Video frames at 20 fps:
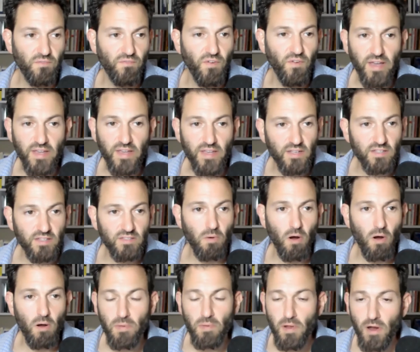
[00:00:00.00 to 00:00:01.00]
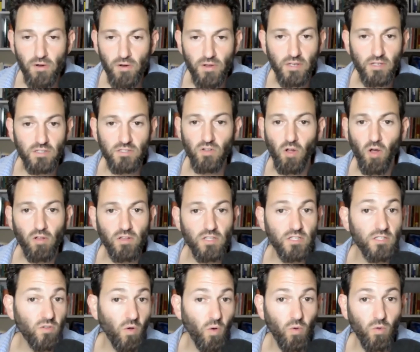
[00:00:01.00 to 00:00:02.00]
Vikings, barbarians, all
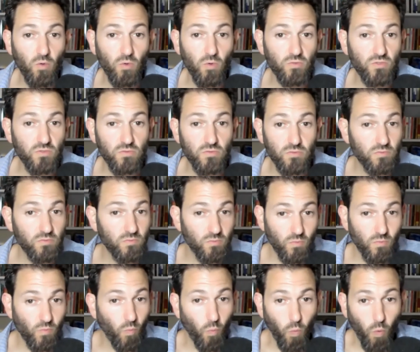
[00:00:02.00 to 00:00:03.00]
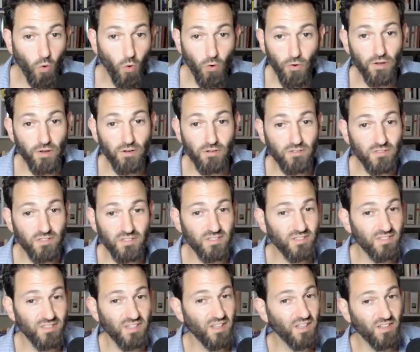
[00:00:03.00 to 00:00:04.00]
these old warriors.
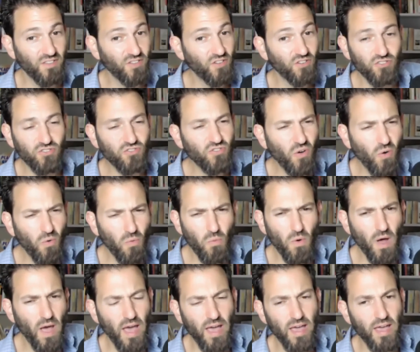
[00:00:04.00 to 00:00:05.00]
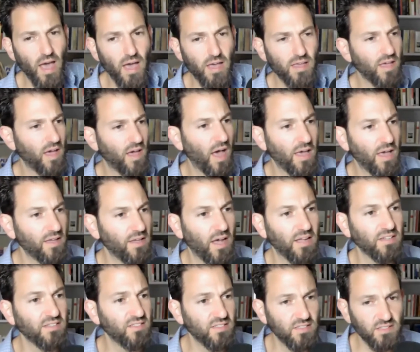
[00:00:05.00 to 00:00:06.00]
There's no way.
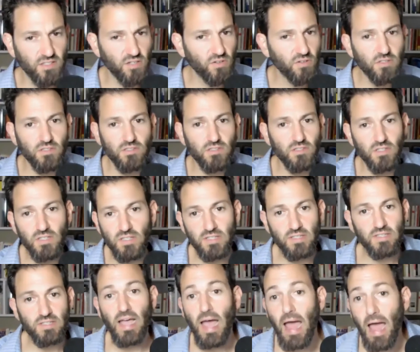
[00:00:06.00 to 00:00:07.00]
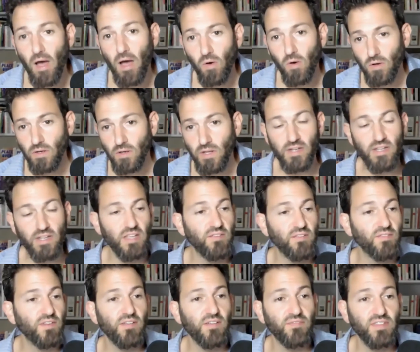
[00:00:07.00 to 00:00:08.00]
I seriously doubt. And
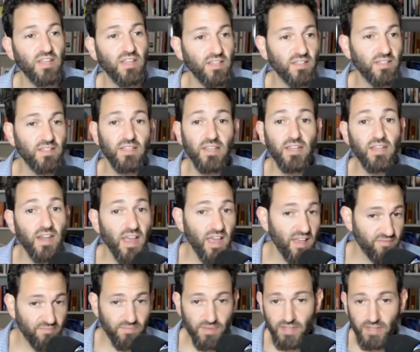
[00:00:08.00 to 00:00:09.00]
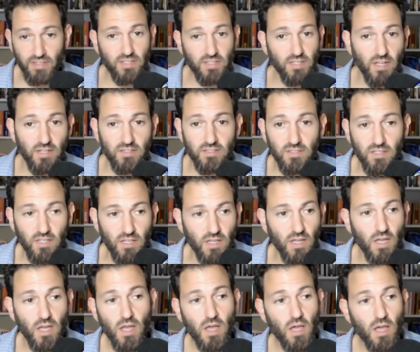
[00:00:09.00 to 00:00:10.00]
even if they did have PTSD,
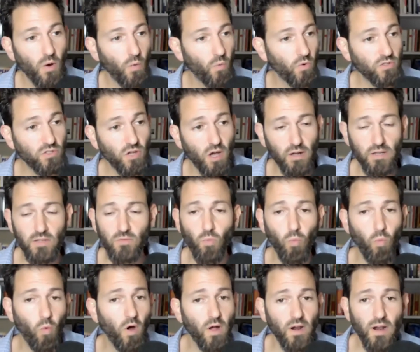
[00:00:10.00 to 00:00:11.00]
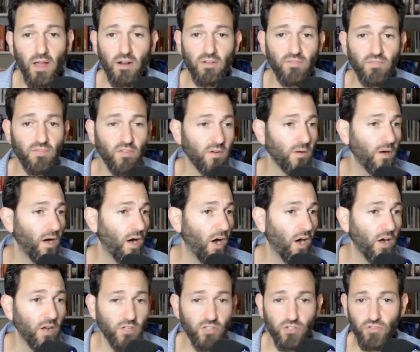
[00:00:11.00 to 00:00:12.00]
we're talking 1 out of
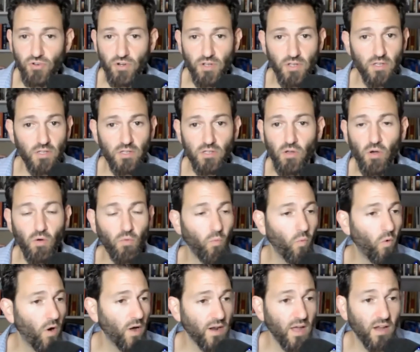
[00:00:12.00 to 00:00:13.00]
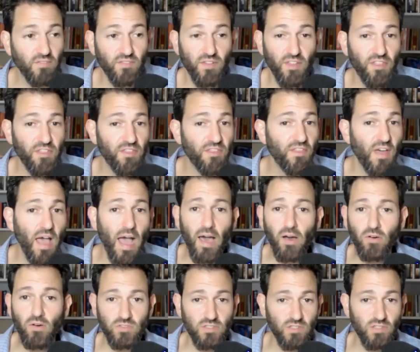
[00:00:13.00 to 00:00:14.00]
100, you know, 1 out of
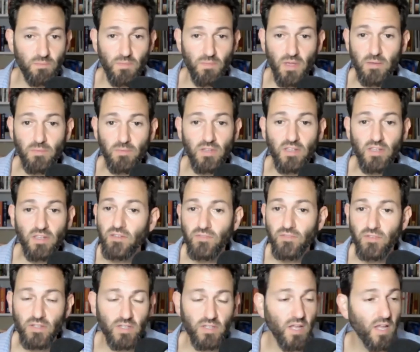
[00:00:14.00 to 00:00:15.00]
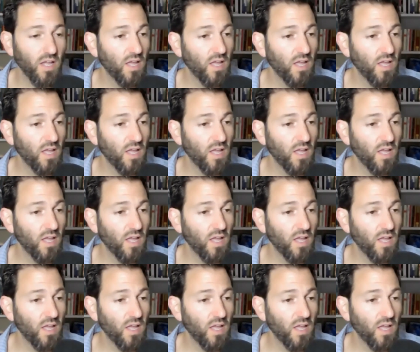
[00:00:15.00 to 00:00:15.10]
1,000, maybe even,